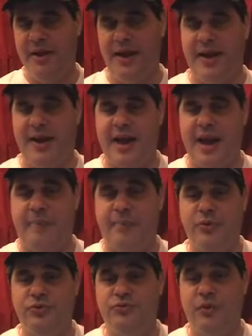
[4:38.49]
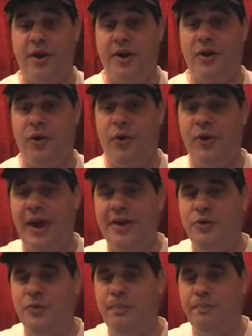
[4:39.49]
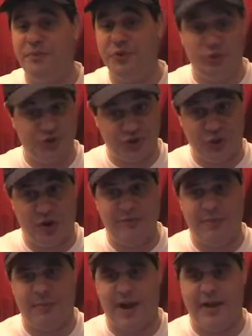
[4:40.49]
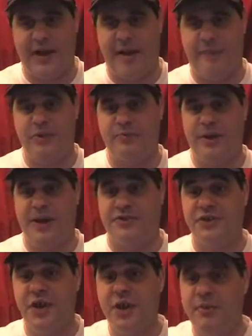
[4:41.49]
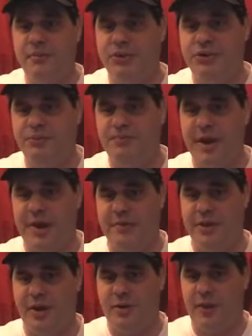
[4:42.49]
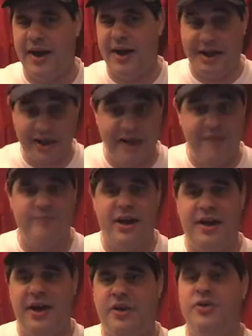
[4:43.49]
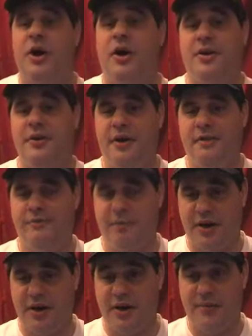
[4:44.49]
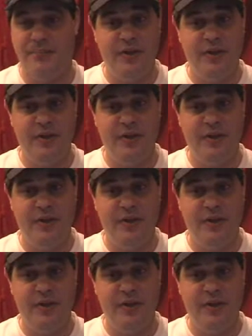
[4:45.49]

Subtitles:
and a capper who's running cold, and you still have to buy the capper's picks, but you bet them the other way, and they've made a ton of money.